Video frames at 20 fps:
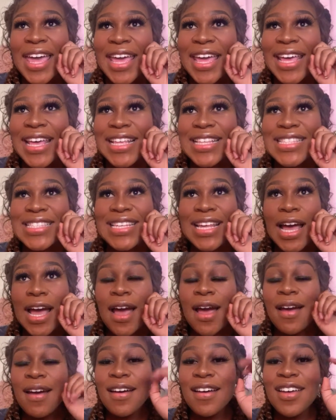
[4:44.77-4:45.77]
it's
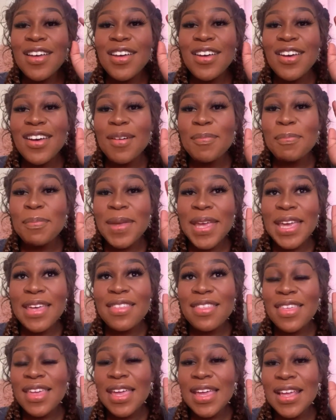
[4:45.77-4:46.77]
a big
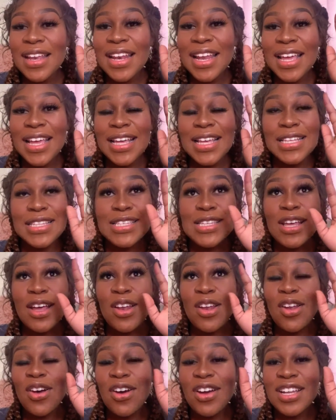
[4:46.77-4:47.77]
thing. Like it's a
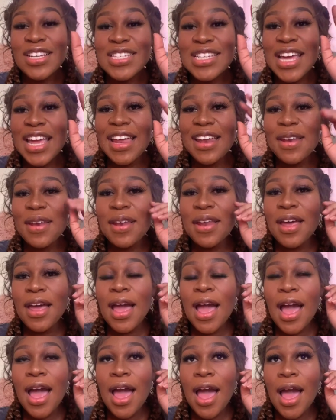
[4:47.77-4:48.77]
lot. And
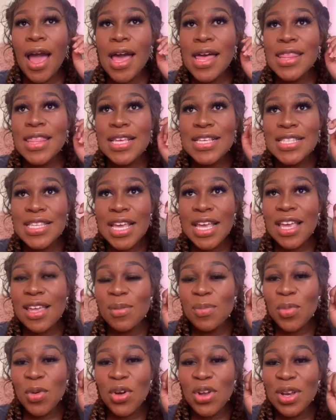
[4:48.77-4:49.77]
the
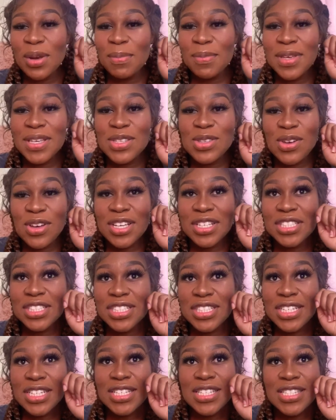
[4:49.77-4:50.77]
second born, Miso,
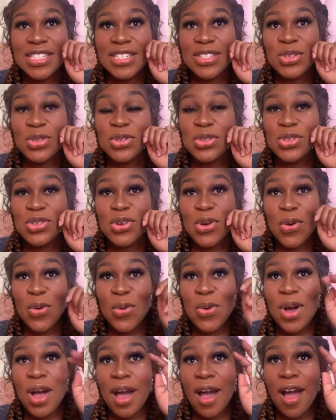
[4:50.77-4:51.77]
is just
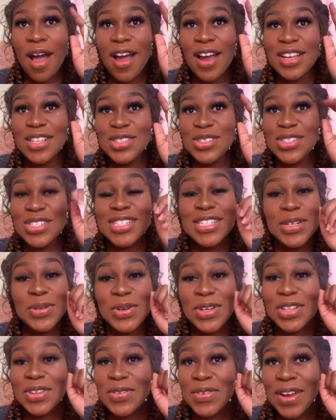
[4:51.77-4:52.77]
so hard to deal
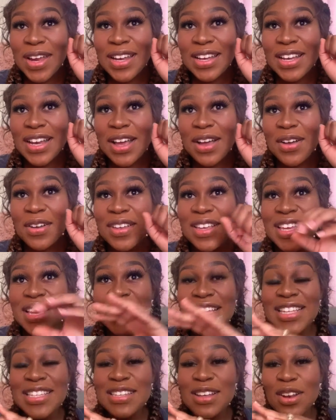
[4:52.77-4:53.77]
with right now. He
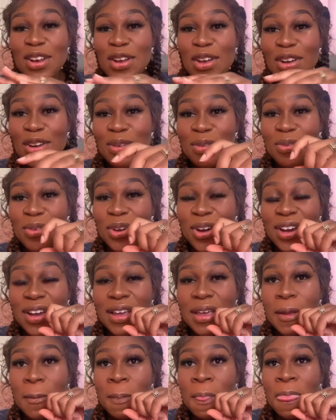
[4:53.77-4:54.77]
is a lot of
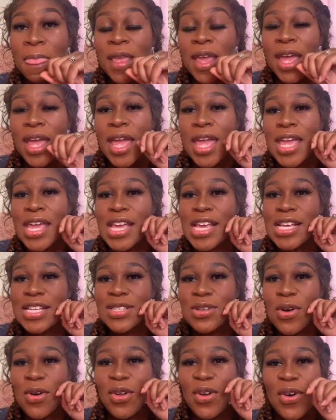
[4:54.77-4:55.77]
work. He's
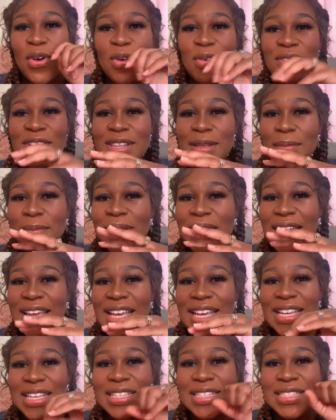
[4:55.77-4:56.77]
all over the
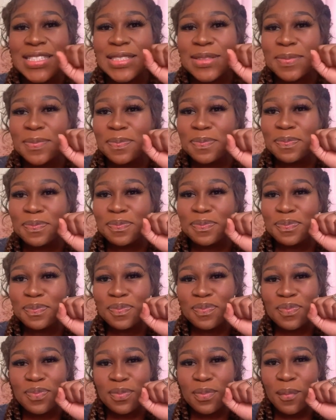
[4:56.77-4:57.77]
place.
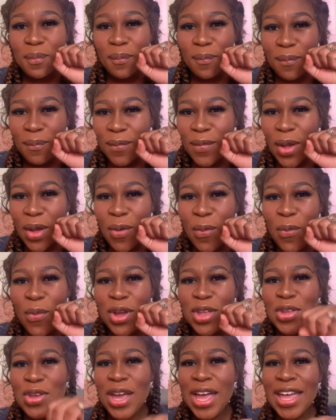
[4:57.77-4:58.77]

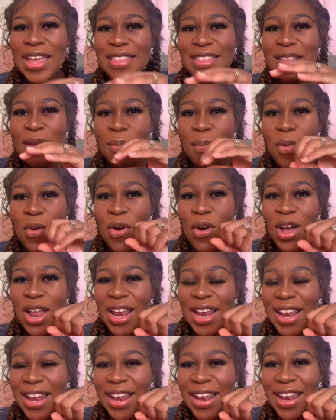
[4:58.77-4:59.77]
When you're at the mall,